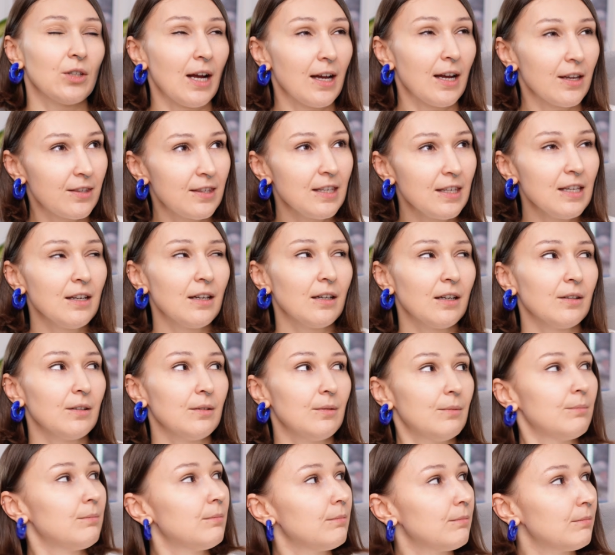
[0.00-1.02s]
I think
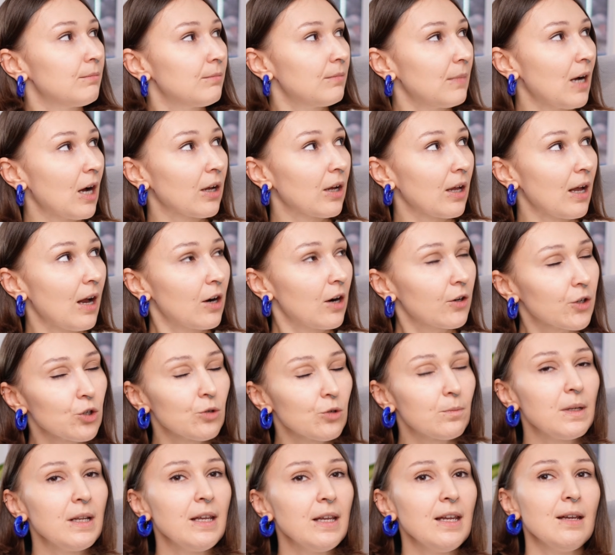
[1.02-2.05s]

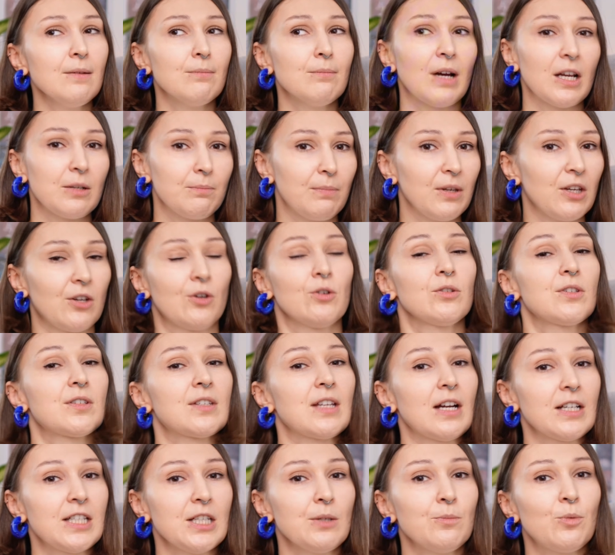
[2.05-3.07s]
arguably might be a good
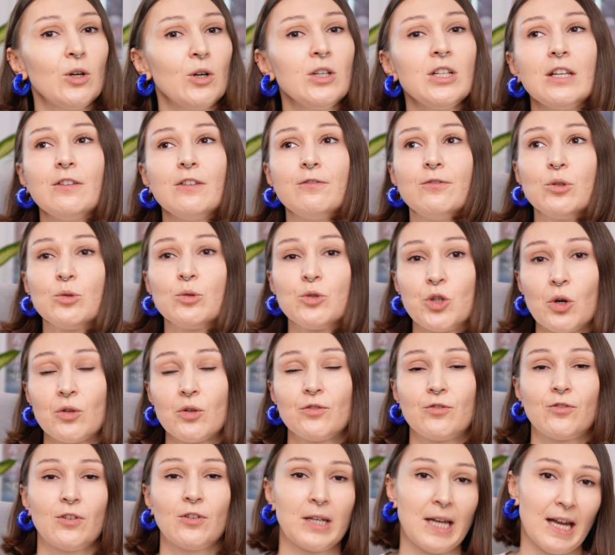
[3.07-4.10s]
starting point if you
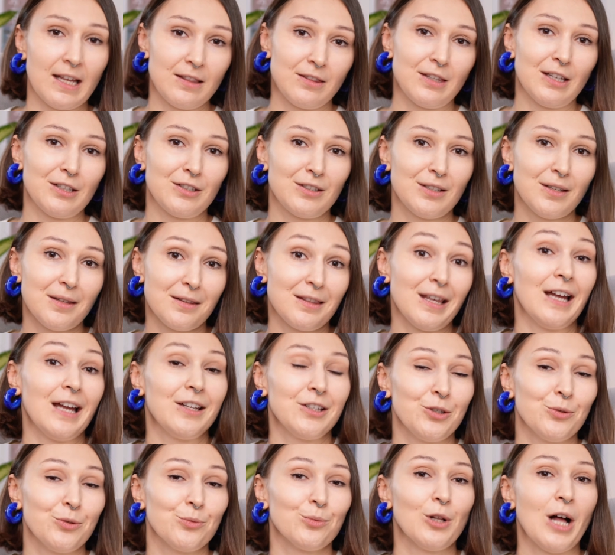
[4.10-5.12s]
don't forget that
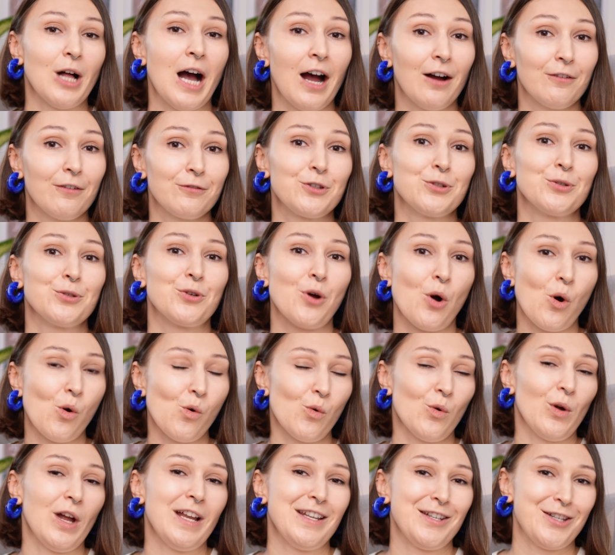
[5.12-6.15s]
then you will have to
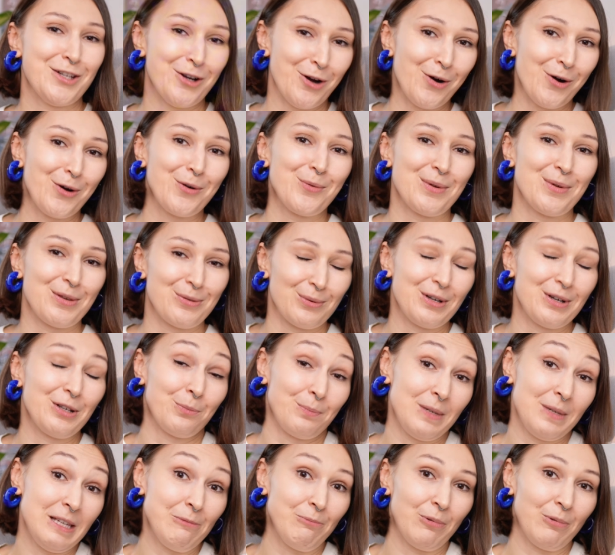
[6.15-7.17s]
go and talk with
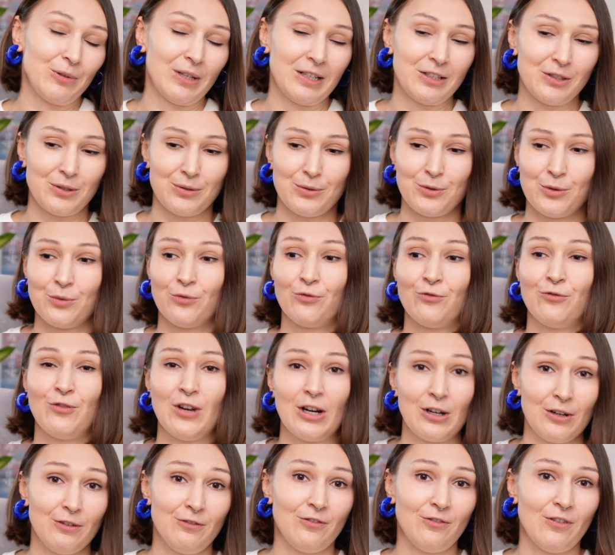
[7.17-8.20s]
real people and to
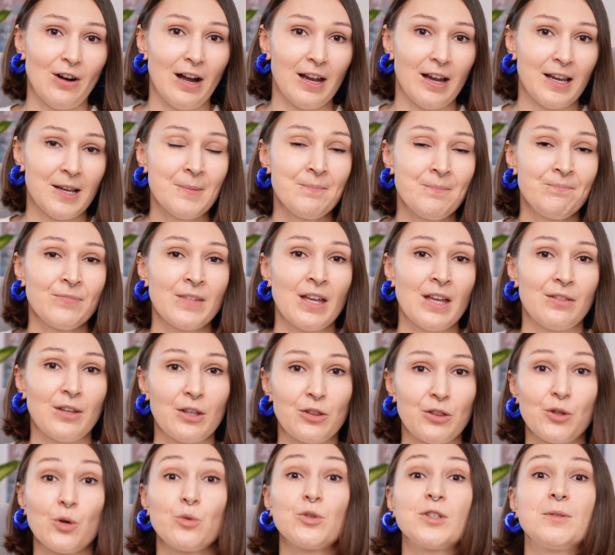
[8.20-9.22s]
verify
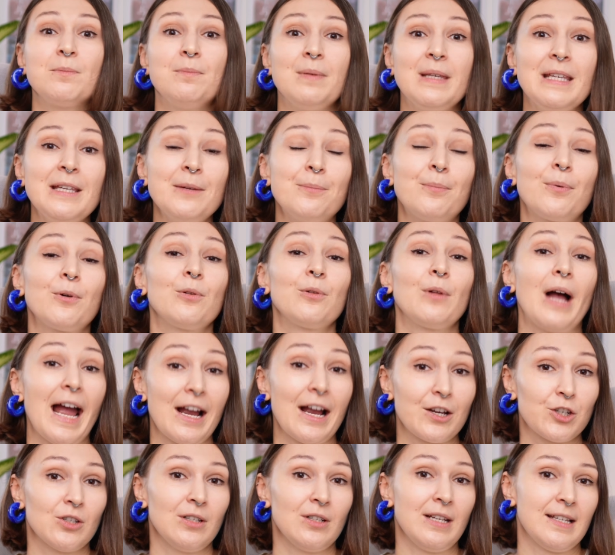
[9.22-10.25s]
that those people
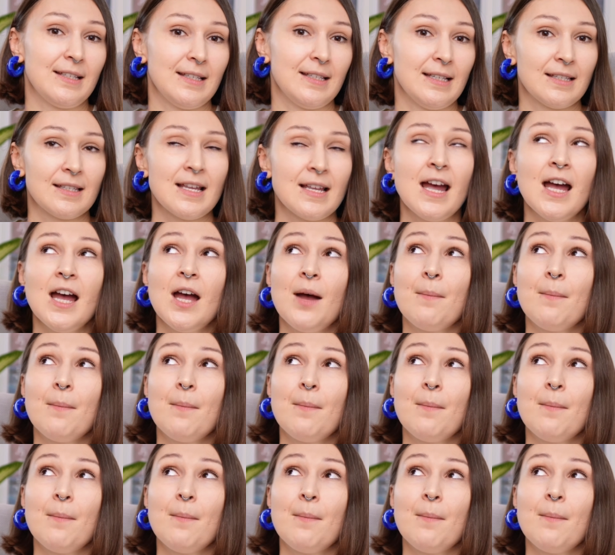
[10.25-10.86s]
actually exist.